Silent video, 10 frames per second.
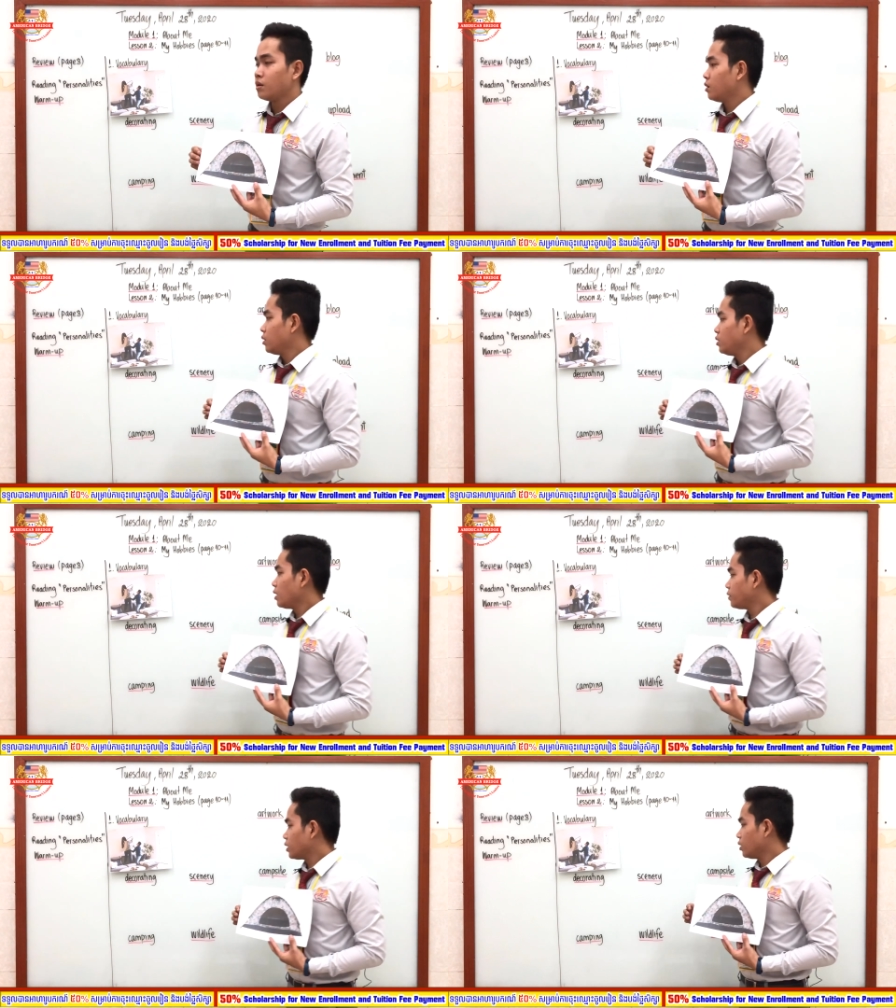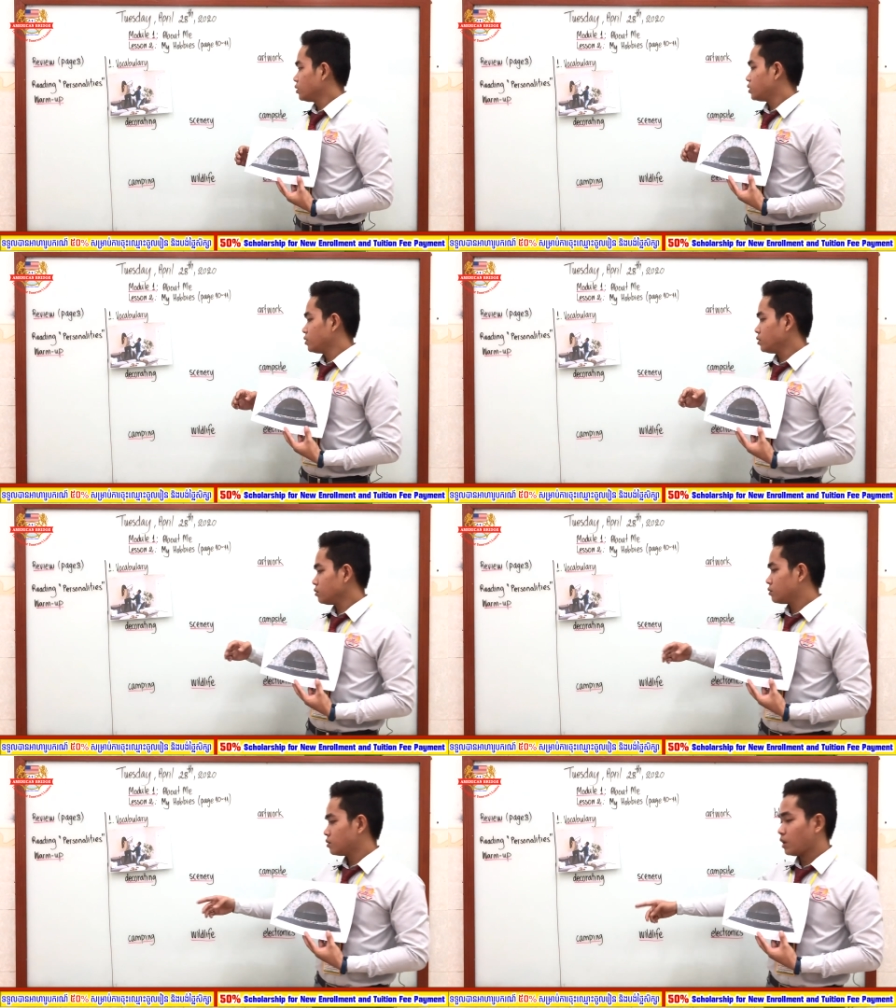You have to go
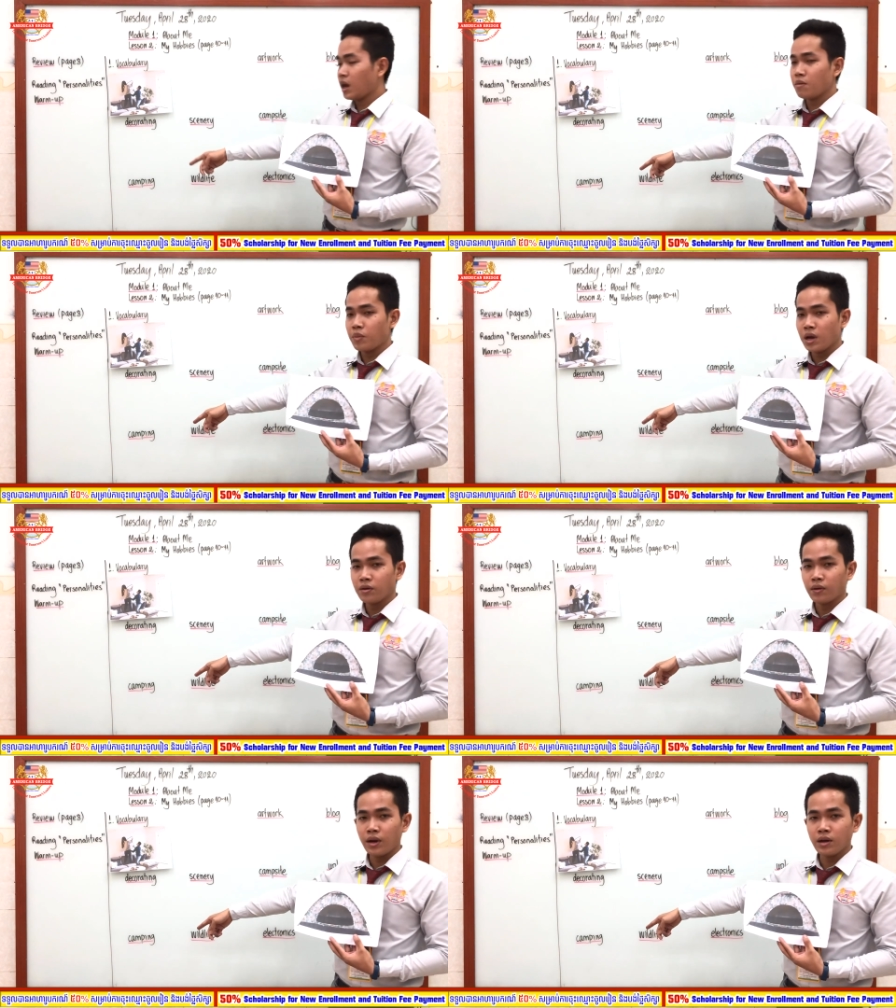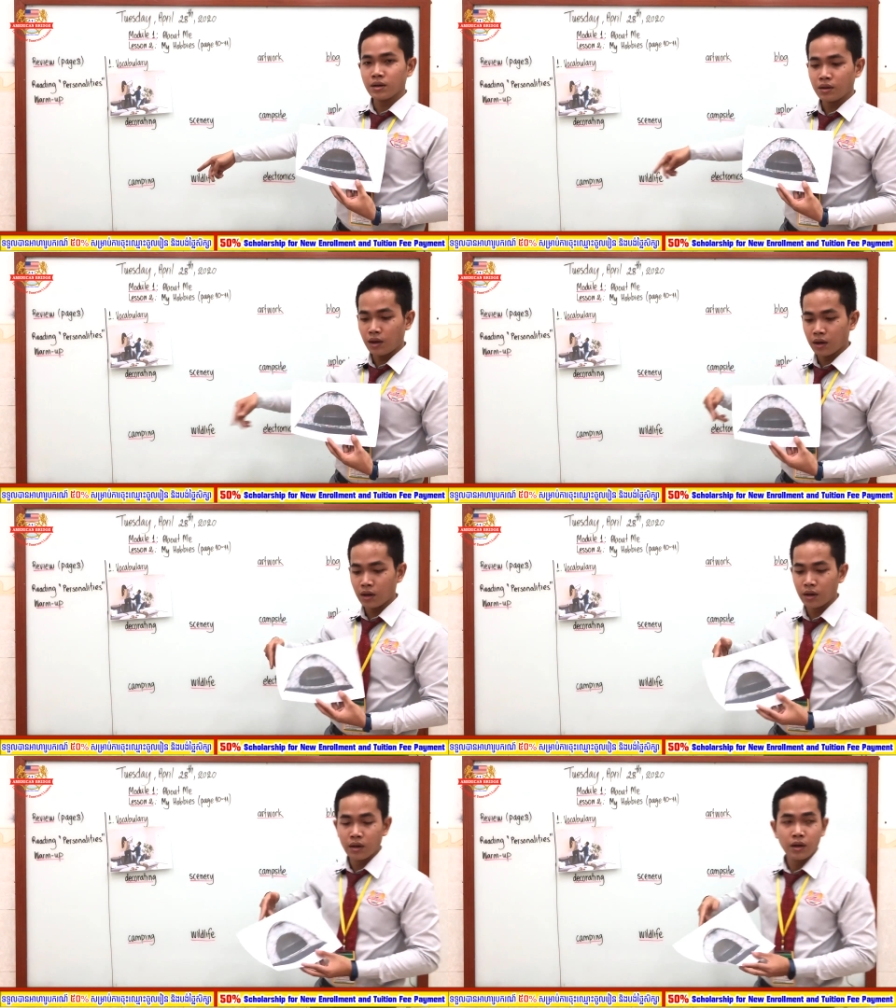to camping, right? Yeah,
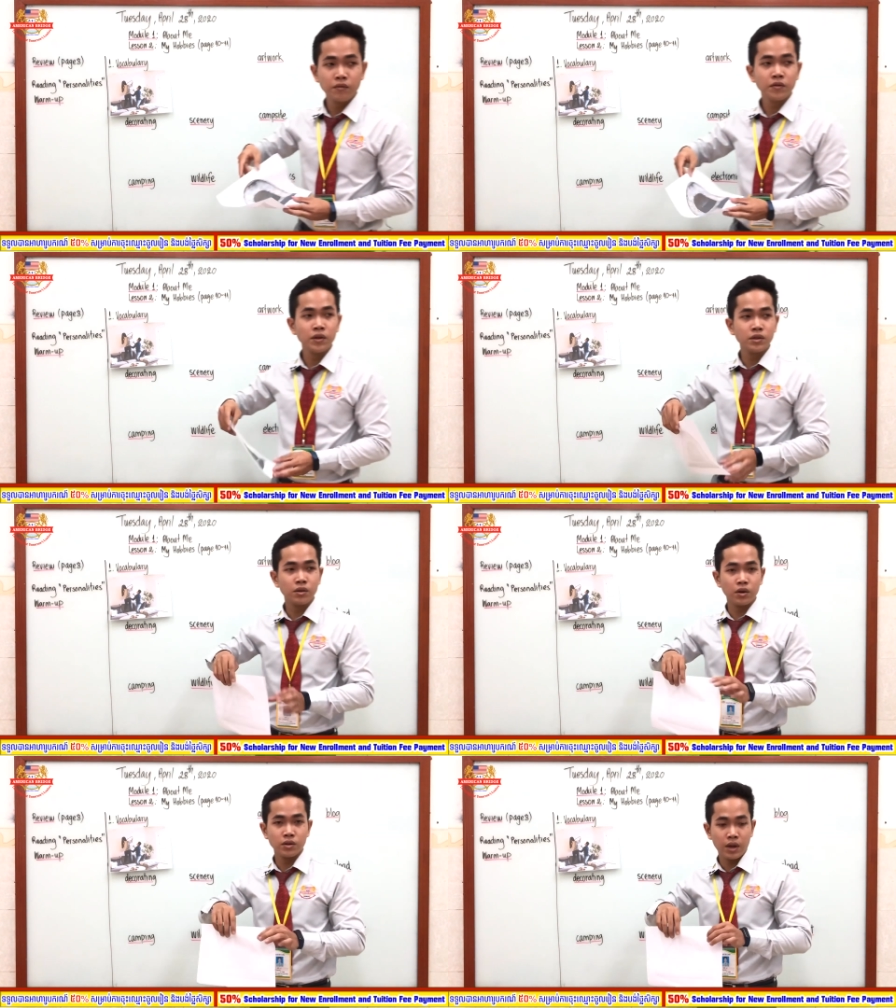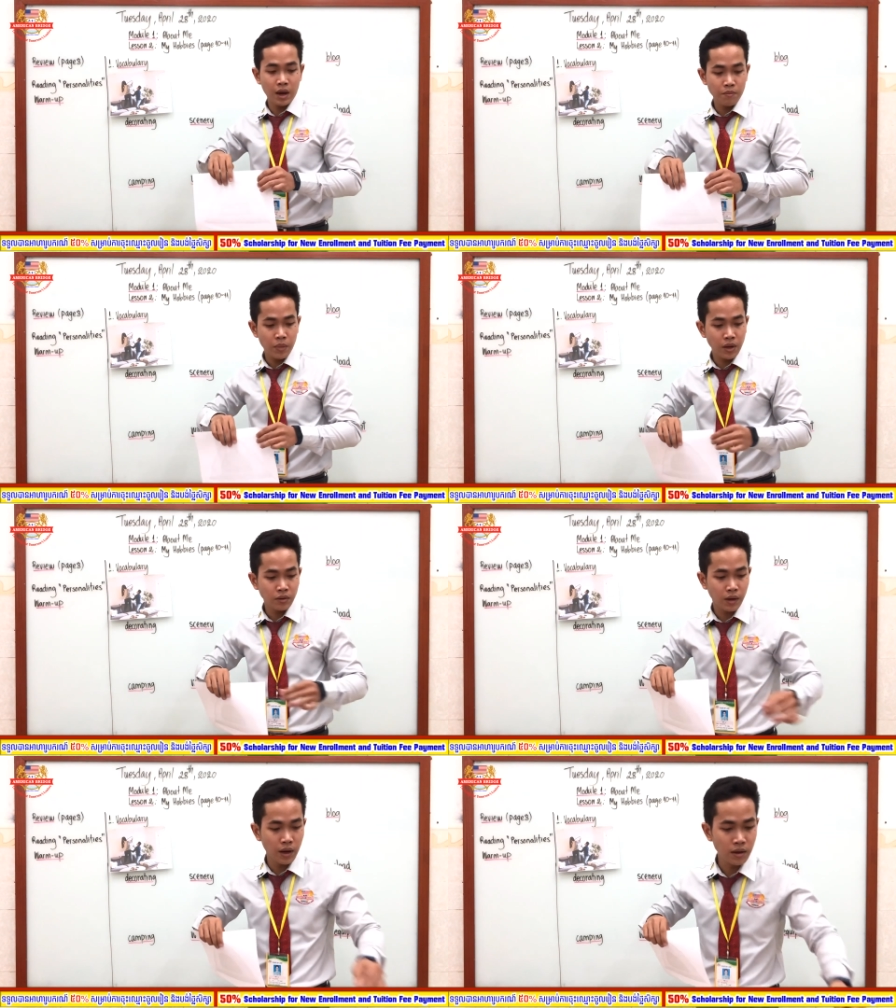if you want to go to camping,
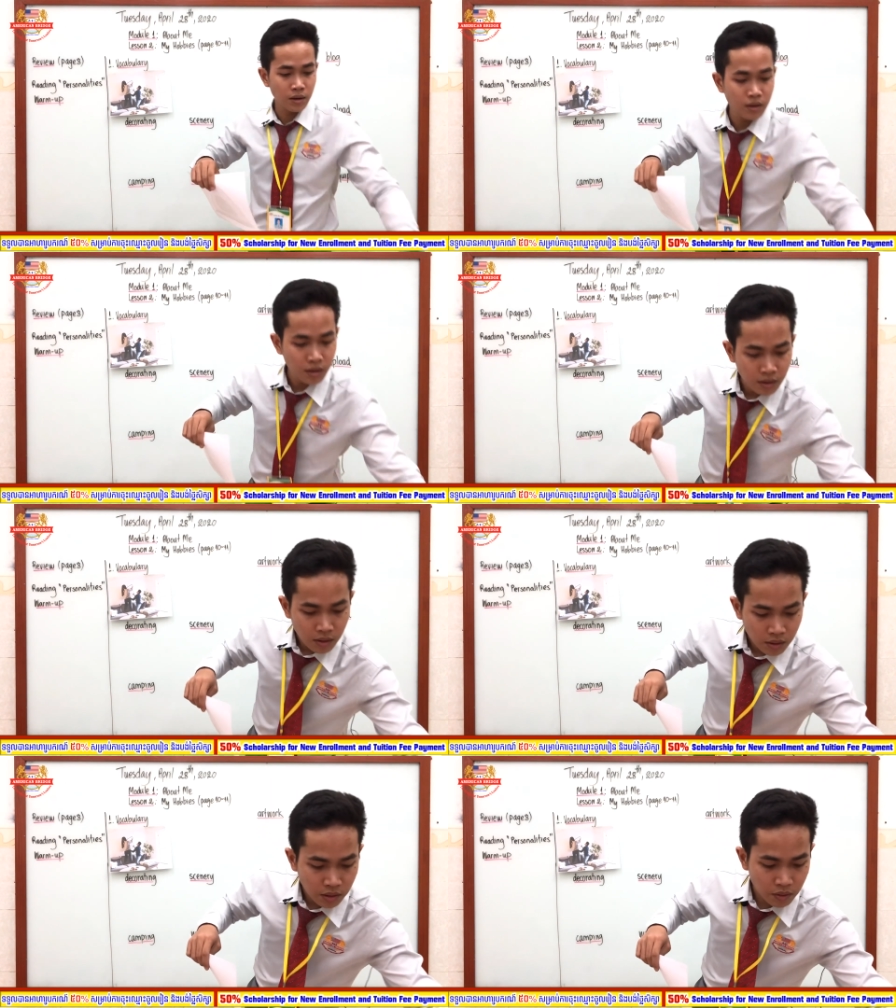you